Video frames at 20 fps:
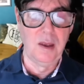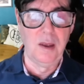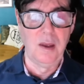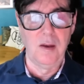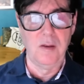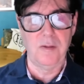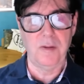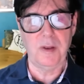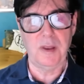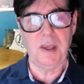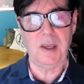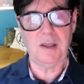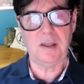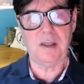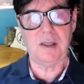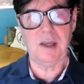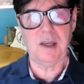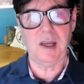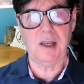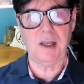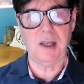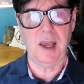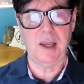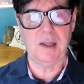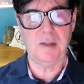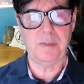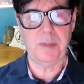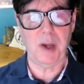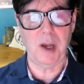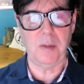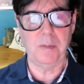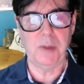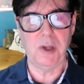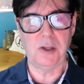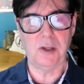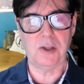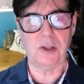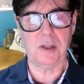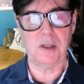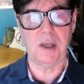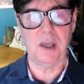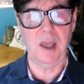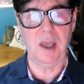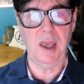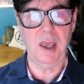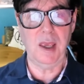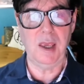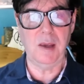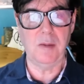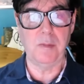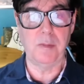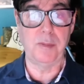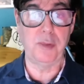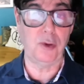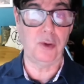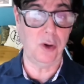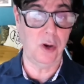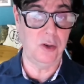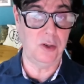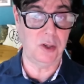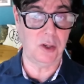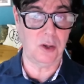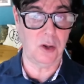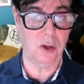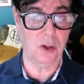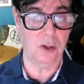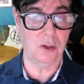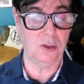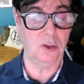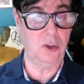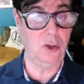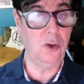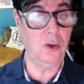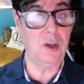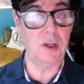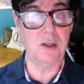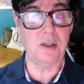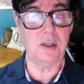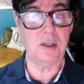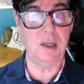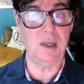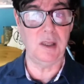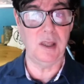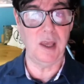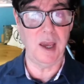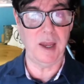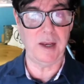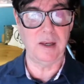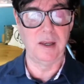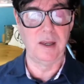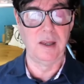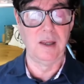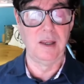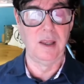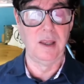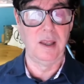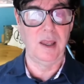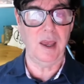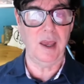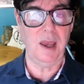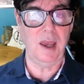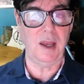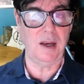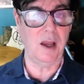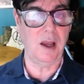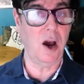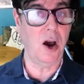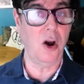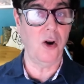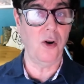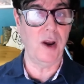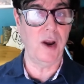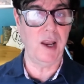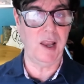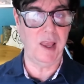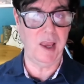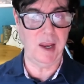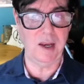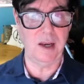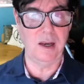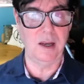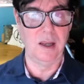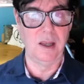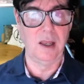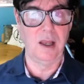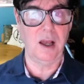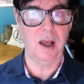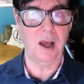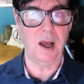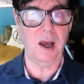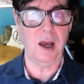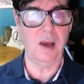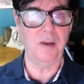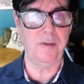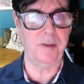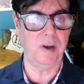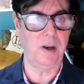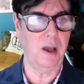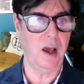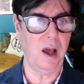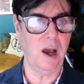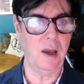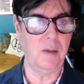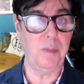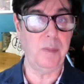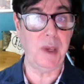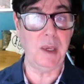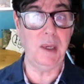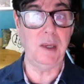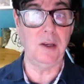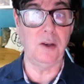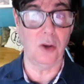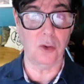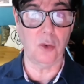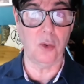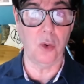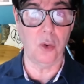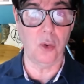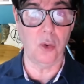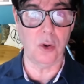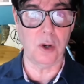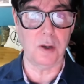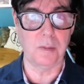For this, S E T L has published a protocol. You can see that at R L N dash I P dot org.